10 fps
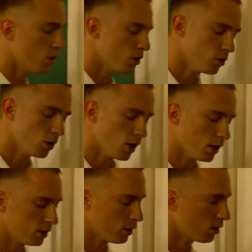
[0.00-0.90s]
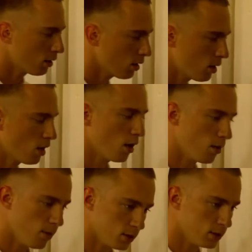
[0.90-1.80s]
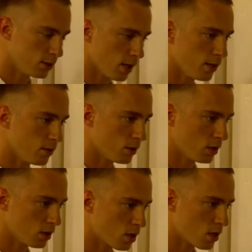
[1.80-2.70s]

You're lying about this diary thing.